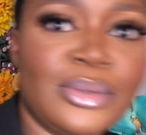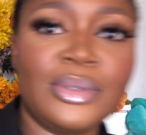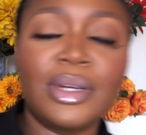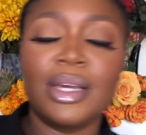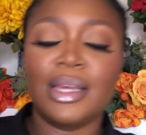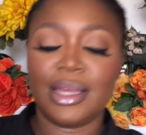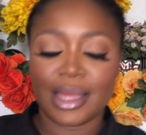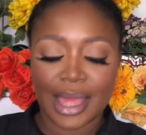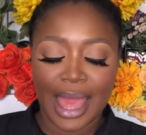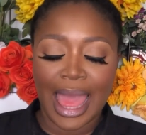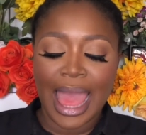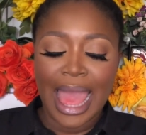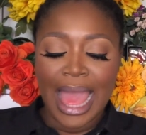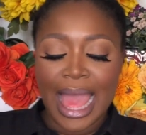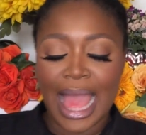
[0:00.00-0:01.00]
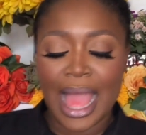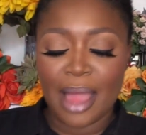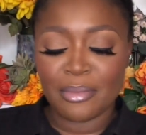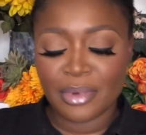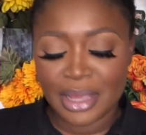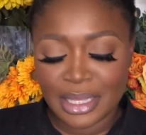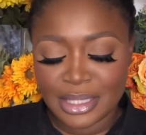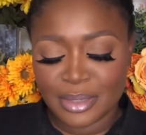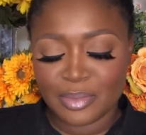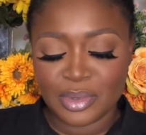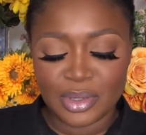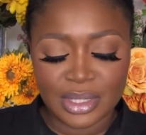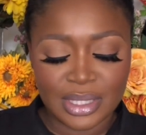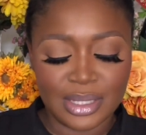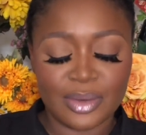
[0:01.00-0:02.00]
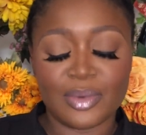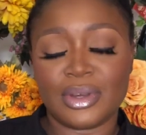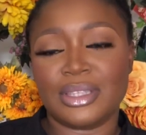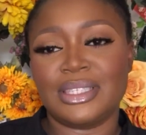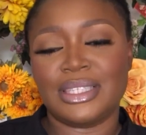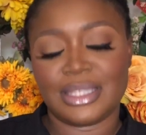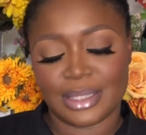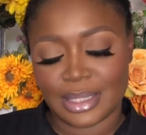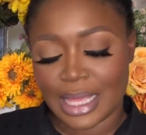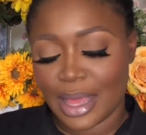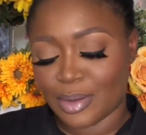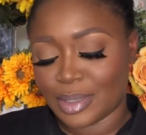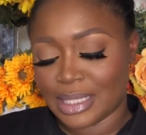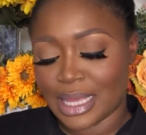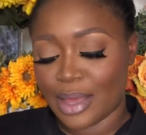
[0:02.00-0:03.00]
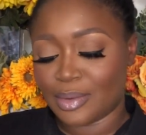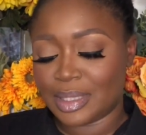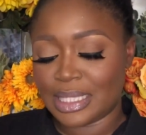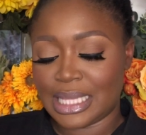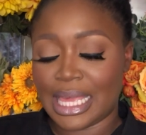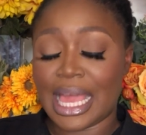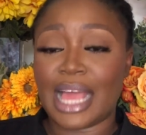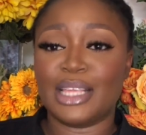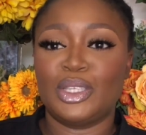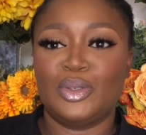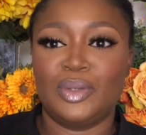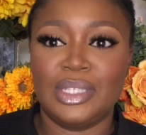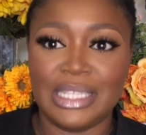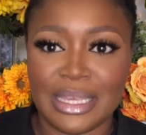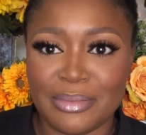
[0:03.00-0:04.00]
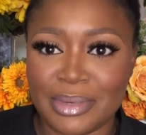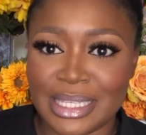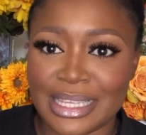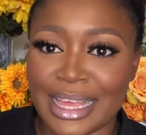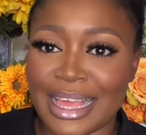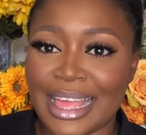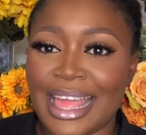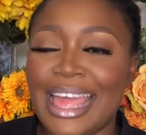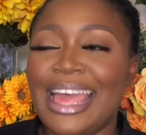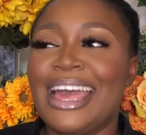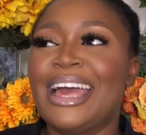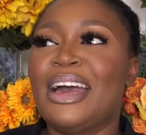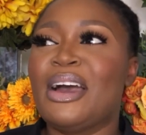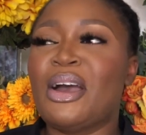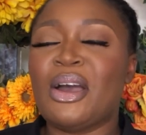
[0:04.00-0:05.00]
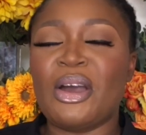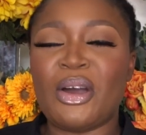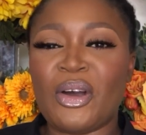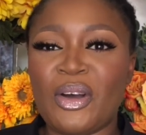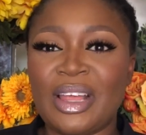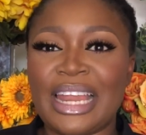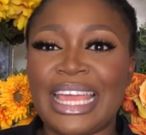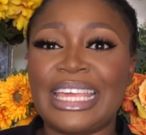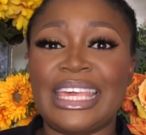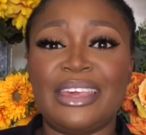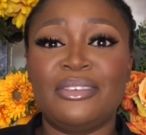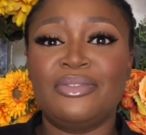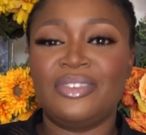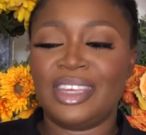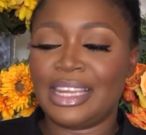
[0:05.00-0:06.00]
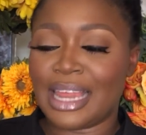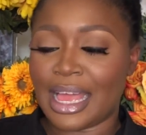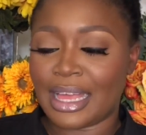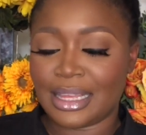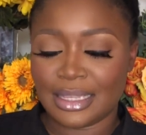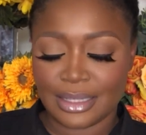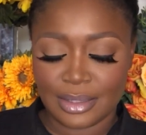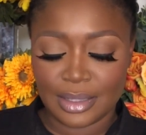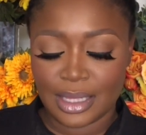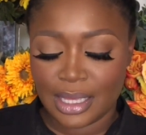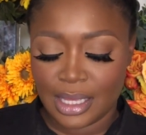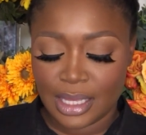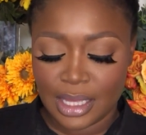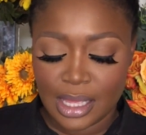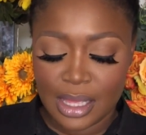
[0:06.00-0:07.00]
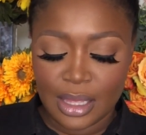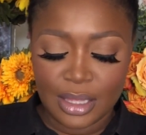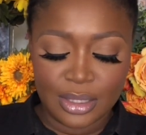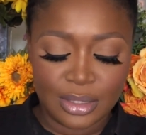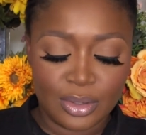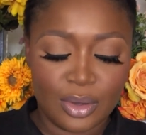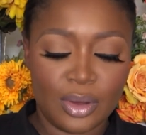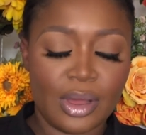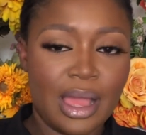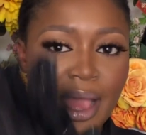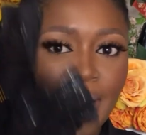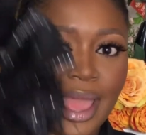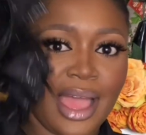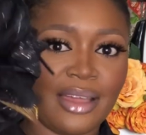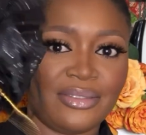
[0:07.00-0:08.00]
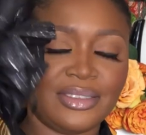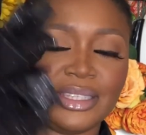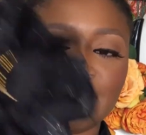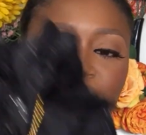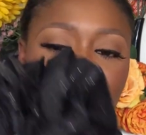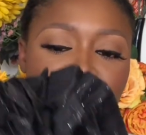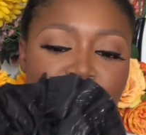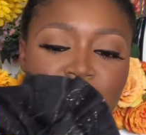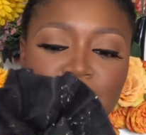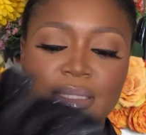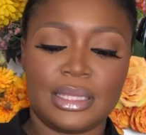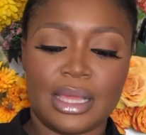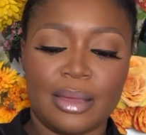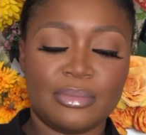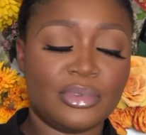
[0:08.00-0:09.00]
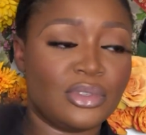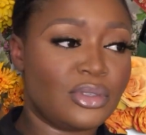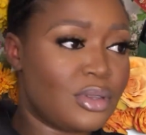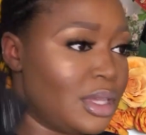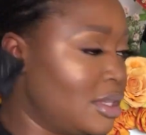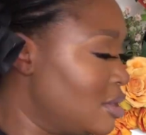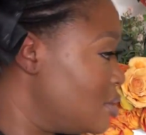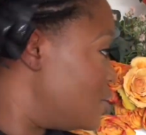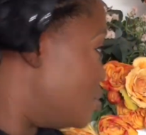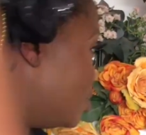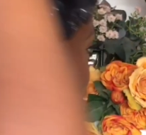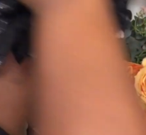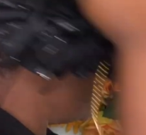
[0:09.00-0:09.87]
look, I'm going to be using what Hausa would say achuche maza, or like a filler. Okay, so I have this. I'm just going to